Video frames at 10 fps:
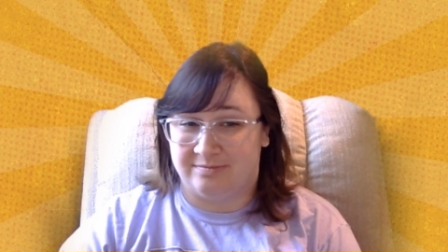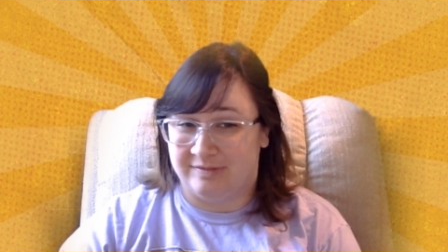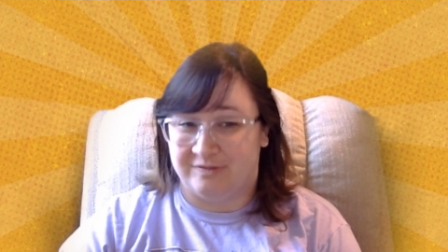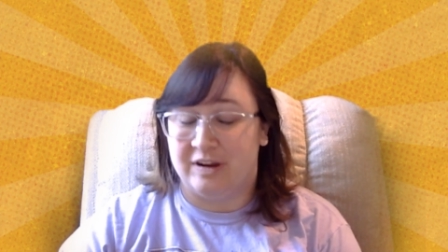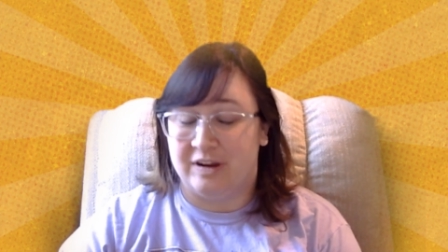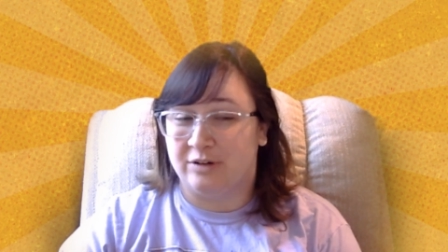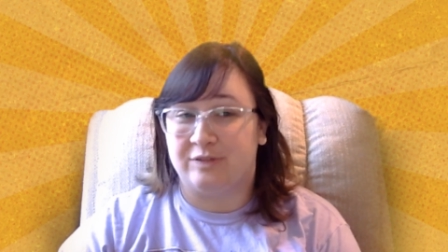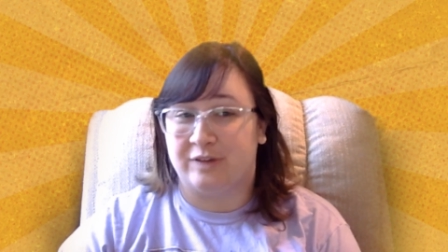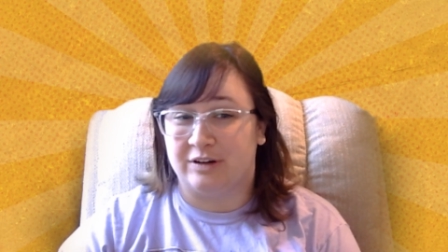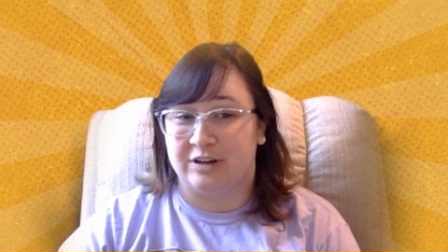very,
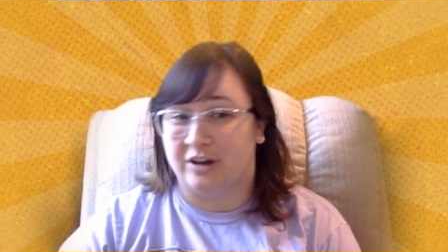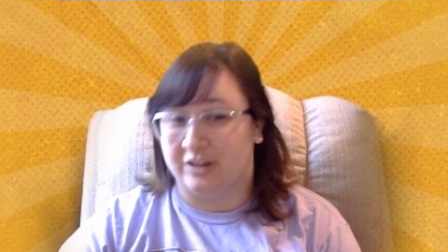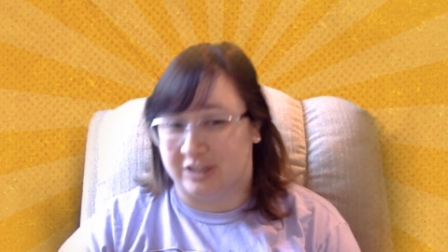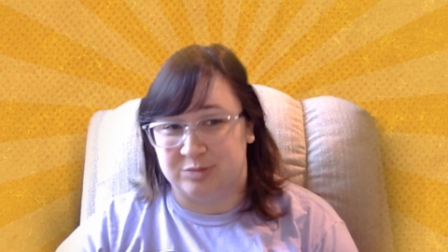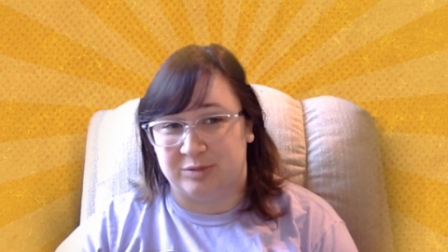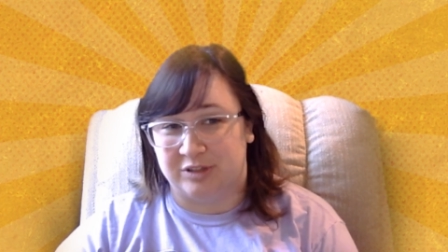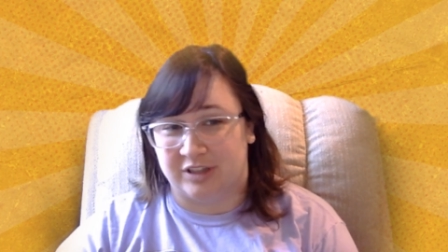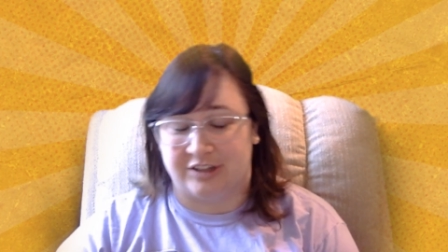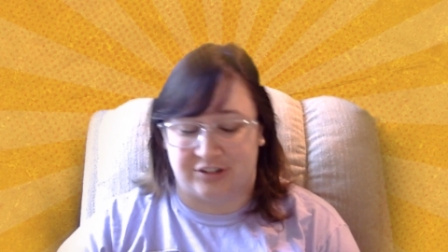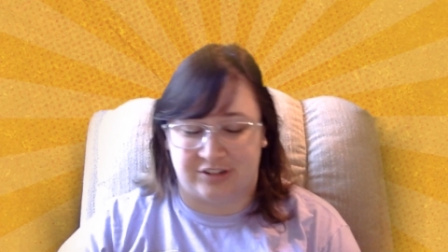very knowledgeable on your